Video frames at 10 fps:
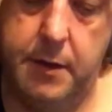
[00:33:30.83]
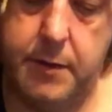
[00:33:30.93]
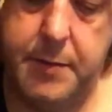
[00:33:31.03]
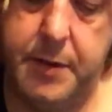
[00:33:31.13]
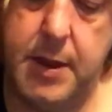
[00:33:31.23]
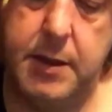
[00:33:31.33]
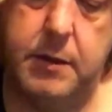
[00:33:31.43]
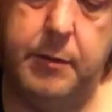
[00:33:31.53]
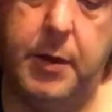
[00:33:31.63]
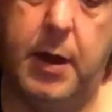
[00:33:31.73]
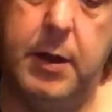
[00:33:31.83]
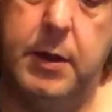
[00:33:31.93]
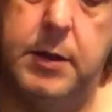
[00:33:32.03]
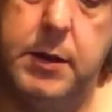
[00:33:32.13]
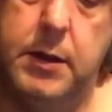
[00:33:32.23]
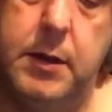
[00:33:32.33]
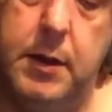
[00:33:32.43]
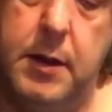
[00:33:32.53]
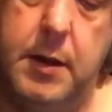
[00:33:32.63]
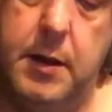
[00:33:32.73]
3 potential partners.
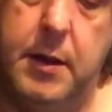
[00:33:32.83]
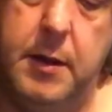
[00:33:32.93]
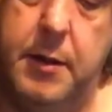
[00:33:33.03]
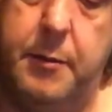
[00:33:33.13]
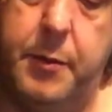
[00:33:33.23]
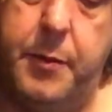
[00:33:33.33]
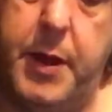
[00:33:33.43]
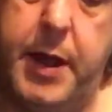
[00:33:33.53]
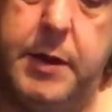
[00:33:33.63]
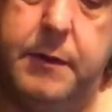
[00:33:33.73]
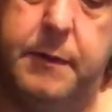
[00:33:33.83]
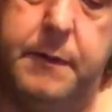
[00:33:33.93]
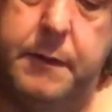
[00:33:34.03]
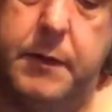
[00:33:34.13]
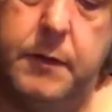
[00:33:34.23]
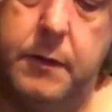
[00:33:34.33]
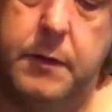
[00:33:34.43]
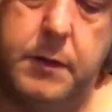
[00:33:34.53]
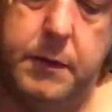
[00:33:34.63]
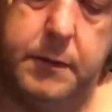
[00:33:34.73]
Page of
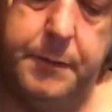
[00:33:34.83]
Swords.